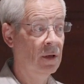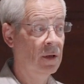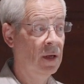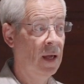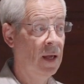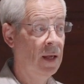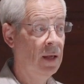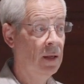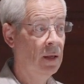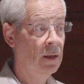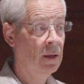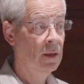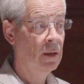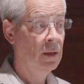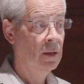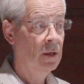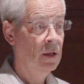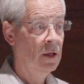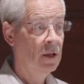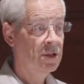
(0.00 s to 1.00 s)
okay?
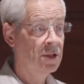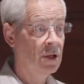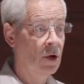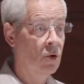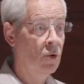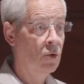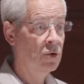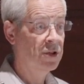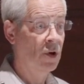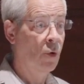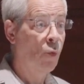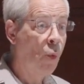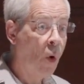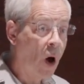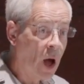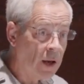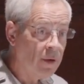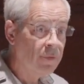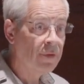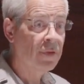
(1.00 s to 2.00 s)
So
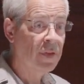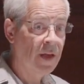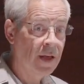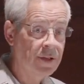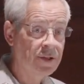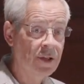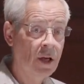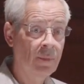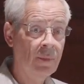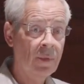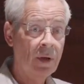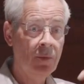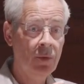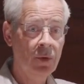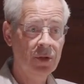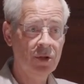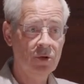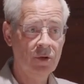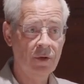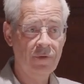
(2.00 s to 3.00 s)
one of the things
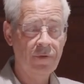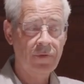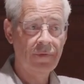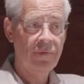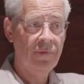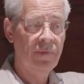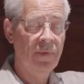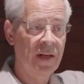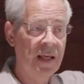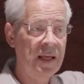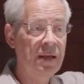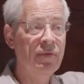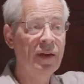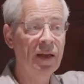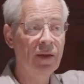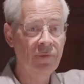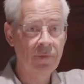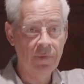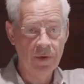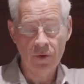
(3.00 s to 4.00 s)
I'm sort of
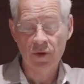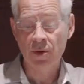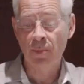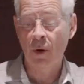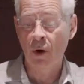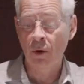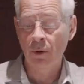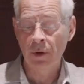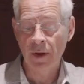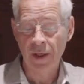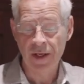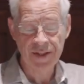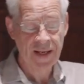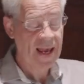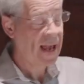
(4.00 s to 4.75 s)
leaving for you to ponder is